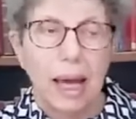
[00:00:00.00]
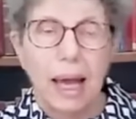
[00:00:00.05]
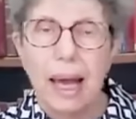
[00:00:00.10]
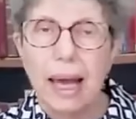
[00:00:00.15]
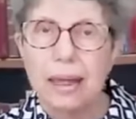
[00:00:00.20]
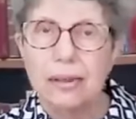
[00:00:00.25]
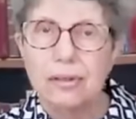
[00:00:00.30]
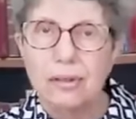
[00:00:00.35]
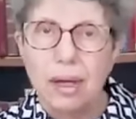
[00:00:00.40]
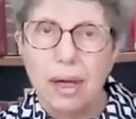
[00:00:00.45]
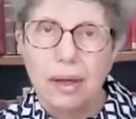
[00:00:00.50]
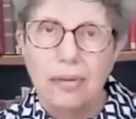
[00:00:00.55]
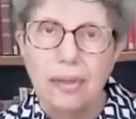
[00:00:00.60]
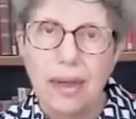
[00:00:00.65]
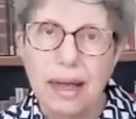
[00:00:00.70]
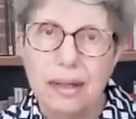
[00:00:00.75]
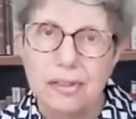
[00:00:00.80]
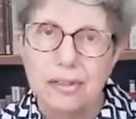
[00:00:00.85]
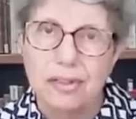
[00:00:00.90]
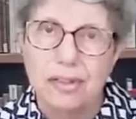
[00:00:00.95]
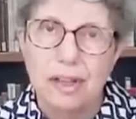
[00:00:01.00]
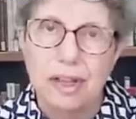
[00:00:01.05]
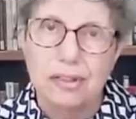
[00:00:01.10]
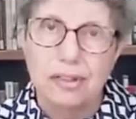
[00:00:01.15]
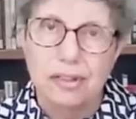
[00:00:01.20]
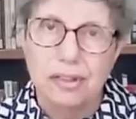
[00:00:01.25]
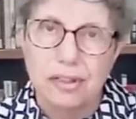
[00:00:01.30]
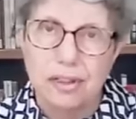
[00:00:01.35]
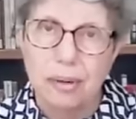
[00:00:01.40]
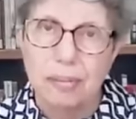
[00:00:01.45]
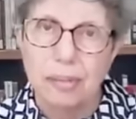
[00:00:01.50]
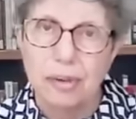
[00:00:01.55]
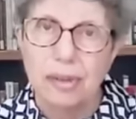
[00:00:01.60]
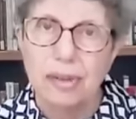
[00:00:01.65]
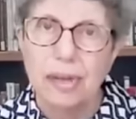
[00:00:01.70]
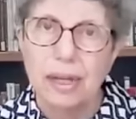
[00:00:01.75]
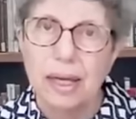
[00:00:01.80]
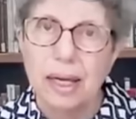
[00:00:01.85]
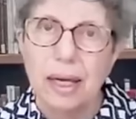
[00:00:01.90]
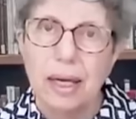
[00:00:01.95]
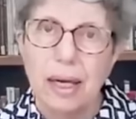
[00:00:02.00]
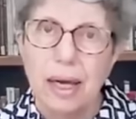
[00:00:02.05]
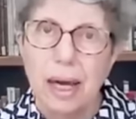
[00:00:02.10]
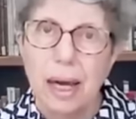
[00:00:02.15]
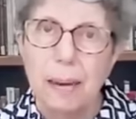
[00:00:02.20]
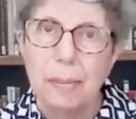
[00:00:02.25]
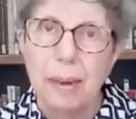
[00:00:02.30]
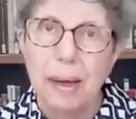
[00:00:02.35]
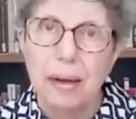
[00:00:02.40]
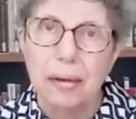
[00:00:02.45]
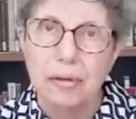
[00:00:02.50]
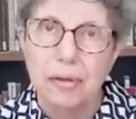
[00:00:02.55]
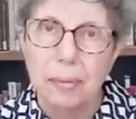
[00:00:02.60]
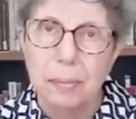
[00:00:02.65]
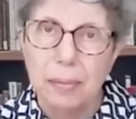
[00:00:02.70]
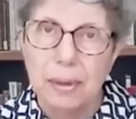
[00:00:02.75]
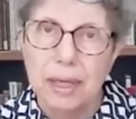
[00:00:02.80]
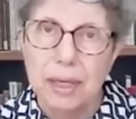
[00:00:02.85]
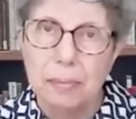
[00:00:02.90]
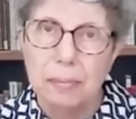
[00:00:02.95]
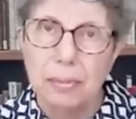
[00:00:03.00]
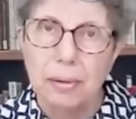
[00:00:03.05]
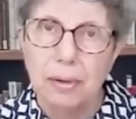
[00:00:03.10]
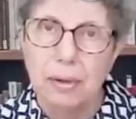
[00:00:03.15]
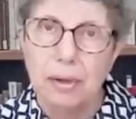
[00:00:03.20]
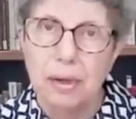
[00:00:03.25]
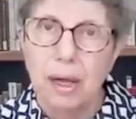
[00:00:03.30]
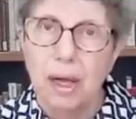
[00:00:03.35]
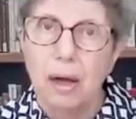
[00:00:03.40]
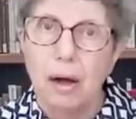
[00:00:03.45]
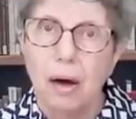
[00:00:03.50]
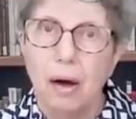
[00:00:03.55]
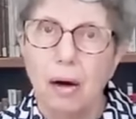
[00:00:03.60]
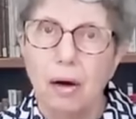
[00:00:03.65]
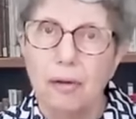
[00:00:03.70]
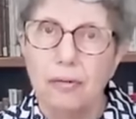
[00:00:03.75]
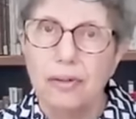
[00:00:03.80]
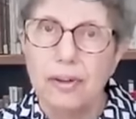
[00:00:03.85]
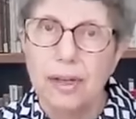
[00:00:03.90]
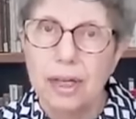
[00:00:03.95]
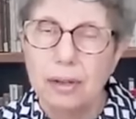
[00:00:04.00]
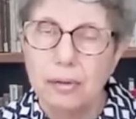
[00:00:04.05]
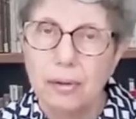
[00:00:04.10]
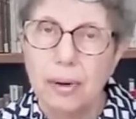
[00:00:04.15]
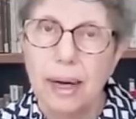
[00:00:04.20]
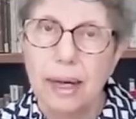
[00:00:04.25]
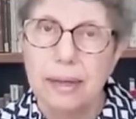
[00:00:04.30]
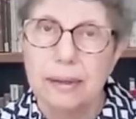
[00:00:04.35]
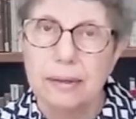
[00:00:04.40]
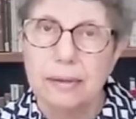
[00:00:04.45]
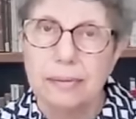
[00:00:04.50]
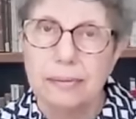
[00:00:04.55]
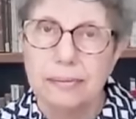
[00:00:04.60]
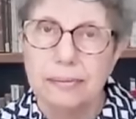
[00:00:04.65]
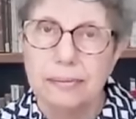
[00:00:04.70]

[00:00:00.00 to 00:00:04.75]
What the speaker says: And that says something about the people of Iran.